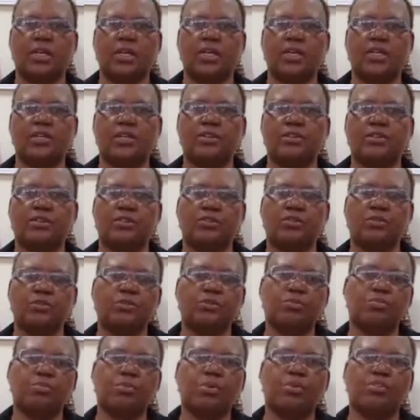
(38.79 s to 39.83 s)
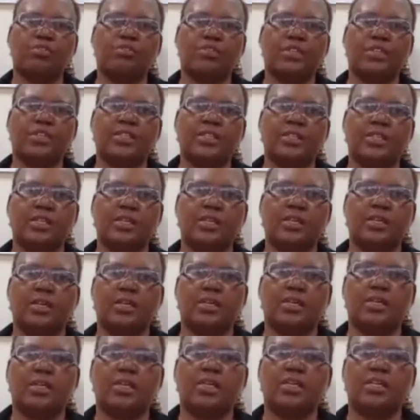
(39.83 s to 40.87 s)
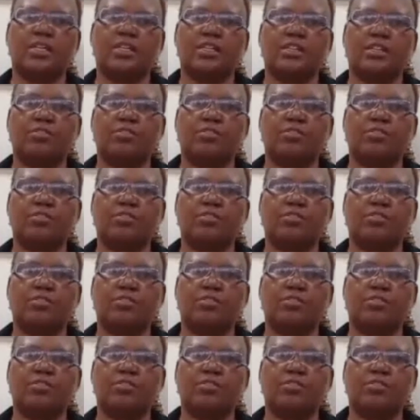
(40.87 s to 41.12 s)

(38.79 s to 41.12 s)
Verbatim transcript: and reduce poverty in